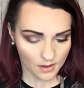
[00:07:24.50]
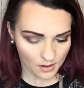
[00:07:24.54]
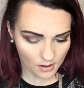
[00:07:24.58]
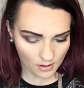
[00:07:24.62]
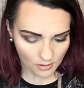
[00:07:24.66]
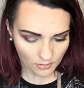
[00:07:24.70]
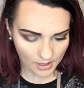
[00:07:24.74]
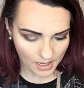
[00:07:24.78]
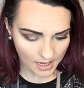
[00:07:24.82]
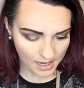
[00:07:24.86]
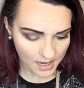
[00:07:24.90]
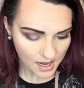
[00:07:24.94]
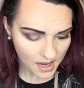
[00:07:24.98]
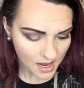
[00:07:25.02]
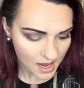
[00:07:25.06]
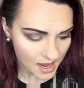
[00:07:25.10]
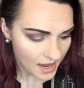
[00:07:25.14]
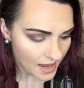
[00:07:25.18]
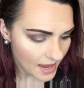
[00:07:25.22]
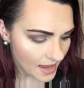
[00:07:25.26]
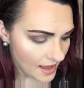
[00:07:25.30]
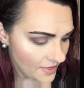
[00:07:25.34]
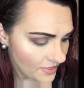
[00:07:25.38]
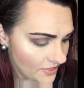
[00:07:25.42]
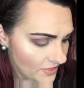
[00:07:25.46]
Okay,
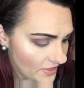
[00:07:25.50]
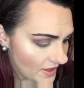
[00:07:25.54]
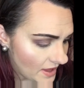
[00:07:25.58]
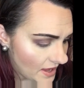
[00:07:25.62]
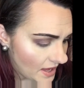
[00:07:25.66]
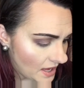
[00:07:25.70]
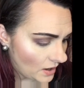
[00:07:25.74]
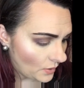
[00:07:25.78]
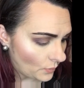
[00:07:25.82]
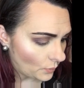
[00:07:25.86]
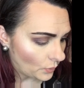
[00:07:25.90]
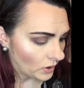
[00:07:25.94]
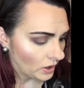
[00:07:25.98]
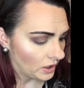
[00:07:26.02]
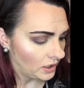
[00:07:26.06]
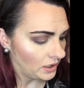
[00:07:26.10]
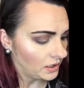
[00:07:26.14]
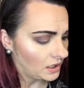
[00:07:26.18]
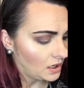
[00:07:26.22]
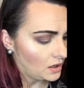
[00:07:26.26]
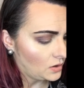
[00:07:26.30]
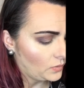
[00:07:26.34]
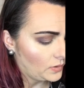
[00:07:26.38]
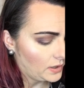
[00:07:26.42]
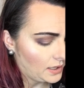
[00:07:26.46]
and then we're going
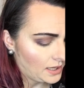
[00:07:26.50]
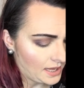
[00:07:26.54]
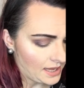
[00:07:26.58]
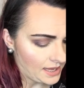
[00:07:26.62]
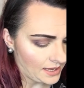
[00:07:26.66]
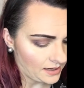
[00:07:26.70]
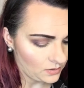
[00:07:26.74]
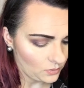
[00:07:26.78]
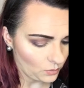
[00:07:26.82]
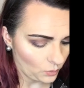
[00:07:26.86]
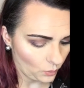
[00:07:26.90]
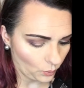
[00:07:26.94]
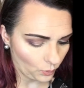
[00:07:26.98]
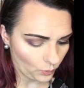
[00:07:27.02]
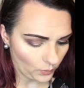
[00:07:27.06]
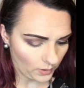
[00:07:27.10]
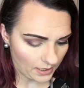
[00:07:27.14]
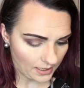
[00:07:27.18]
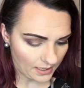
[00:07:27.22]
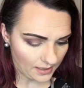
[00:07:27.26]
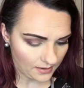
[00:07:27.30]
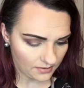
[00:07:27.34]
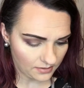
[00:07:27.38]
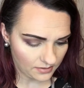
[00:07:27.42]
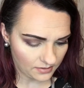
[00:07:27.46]
to go in
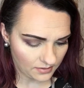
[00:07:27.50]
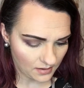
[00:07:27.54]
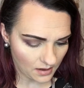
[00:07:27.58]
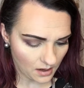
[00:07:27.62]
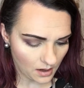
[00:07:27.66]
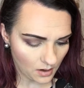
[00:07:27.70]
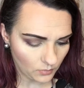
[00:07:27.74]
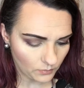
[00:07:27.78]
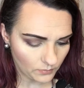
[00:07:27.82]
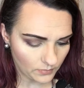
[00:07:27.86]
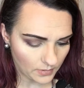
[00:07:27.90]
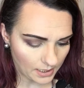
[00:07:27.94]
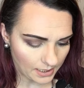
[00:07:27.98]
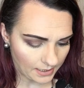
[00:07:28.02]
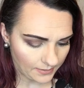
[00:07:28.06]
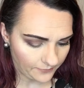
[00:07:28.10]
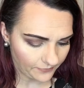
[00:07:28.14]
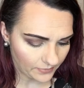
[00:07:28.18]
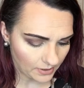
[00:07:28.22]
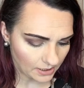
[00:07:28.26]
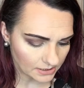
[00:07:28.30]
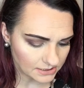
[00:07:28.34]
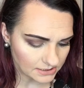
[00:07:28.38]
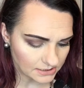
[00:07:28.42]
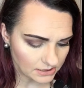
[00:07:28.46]
with, oh, I
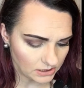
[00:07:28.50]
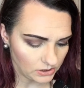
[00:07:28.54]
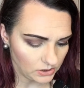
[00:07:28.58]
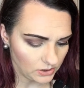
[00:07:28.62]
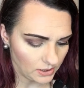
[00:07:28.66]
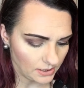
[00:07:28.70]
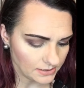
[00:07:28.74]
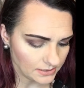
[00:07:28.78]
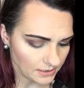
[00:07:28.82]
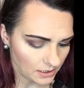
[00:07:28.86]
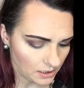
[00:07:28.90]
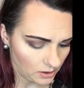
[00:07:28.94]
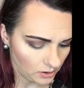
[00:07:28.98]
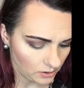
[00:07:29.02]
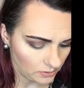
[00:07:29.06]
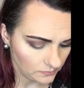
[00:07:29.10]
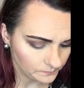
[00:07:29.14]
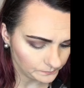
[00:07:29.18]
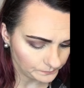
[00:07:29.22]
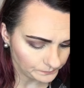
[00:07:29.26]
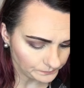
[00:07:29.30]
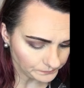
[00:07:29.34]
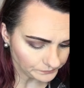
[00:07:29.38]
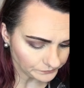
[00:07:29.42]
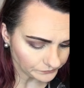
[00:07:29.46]
forgot to tell you guys a color.
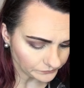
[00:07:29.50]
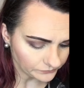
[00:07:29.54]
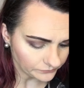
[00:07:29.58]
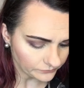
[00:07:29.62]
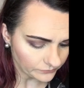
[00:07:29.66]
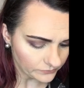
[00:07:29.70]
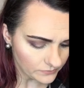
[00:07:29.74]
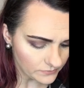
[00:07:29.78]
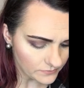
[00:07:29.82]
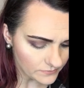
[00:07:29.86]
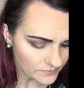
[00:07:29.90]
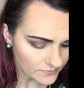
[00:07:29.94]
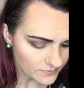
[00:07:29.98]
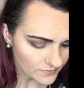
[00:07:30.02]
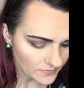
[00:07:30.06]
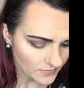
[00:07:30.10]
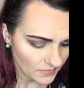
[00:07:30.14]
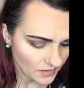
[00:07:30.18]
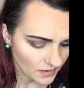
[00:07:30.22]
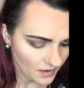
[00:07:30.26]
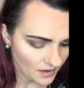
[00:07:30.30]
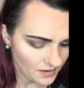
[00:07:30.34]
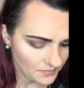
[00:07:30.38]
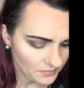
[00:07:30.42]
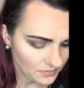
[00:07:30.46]

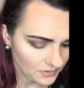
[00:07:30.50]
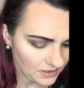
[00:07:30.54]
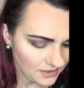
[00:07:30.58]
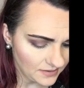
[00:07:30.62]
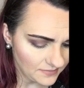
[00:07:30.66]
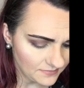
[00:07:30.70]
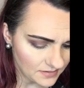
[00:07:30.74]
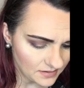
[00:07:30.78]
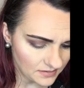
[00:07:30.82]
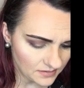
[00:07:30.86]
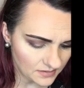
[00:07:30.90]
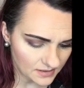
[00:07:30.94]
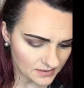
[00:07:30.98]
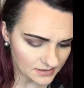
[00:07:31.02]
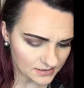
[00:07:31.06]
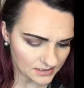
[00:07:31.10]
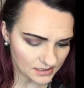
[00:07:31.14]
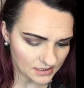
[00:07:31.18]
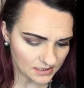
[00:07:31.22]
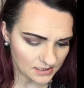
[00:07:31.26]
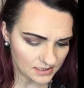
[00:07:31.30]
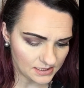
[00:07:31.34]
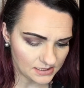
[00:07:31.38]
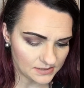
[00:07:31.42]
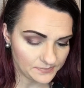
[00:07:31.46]
I believe that this
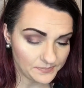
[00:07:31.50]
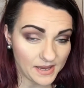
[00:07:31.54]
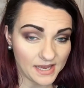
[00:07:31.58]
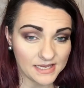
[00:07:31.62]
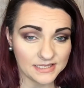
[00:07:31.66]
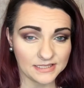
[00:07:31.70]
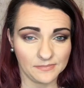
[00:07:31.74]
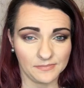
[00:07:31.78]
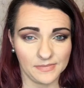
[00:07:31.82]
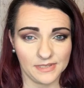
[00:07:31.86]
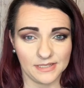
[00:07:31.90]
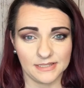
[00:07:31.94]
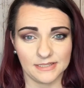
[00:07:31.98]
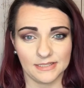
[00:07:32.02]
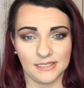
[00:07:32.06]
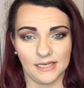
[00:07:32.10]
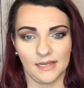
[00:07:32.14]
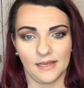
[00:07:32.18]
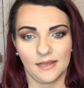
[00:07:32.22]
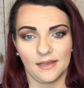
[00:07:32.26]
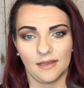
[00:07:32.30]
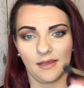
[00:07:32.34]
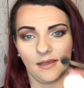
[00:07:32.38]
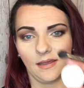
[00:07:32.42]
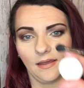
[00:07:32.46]
is
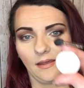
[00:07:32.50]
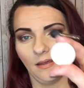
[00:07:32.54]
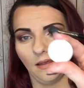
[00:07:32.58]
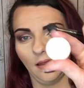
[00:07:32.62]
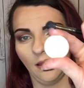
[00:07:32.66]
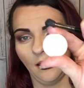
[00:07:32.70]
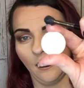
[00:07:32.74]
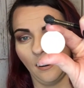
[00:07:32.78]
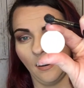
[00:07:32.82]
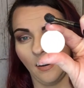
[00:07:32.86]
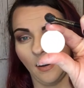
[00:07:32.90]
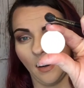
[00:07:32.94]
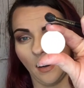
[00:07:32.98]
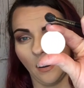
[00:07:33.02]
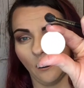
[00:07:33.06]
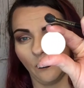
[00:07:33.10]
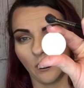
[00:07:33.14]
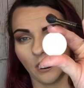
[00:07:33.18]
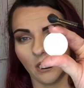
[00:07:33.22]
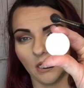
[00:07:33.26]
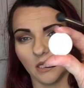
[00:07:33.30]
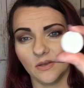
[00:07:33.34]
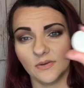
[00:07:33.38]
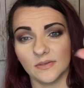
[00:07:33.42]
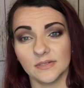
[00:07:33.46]
Pessimistic. And we're
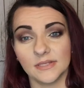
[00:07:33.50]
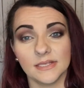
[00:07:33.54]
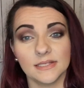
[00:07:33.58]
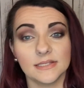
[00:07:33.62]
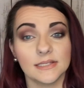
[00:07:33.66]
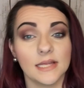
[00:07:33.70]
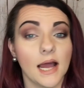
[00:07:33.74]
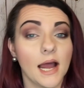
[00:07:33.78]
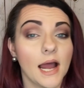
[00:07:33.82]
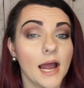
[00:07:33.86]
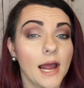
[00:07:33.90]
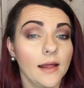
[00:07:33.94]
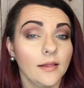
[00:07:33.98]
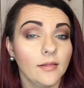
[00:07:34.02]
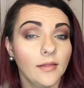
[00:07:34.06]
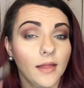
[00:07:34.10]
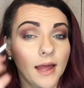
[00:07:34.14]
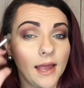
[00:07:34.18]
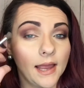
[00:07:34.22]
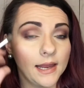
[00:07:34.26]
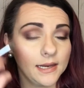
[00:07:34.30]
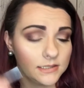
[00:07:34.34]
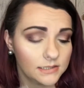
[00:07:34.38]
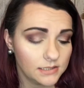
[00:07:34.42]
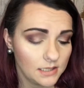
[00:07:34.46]
going to use this to
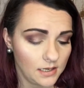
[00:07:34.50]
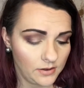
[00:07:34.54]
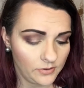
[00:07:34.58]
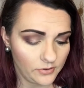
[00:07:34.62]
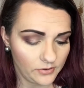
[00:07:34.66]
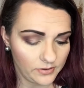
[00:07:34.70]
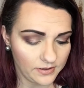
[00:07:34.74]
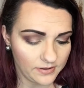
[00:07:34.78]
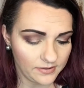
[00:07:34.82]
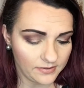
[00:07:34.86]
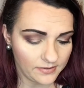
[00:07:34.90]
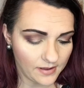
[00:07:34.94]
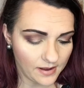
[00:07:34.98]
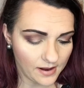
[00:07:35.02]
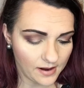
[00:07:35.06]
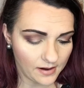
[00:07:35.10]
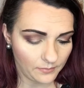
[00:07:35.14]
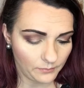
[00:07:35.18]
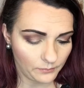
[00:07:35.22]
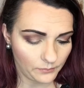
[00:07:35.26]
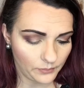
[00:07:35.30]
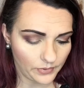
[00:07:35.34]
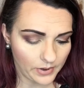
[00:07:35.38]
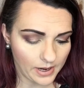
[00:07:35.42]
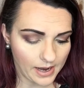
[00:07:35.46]
highlight underneath the
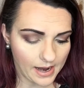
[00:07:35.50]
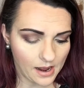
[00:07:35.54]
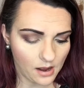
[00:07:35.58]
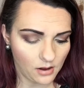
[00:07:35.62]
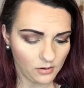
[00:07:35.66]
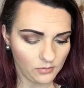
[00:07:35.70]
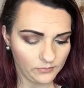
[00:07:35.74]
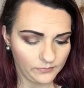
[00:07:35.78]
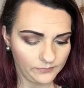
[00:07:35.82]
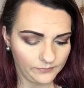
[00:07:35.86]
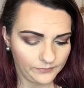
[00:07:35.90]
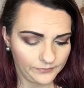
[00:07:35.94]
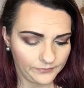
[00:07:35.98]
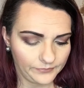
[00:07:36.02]
brow.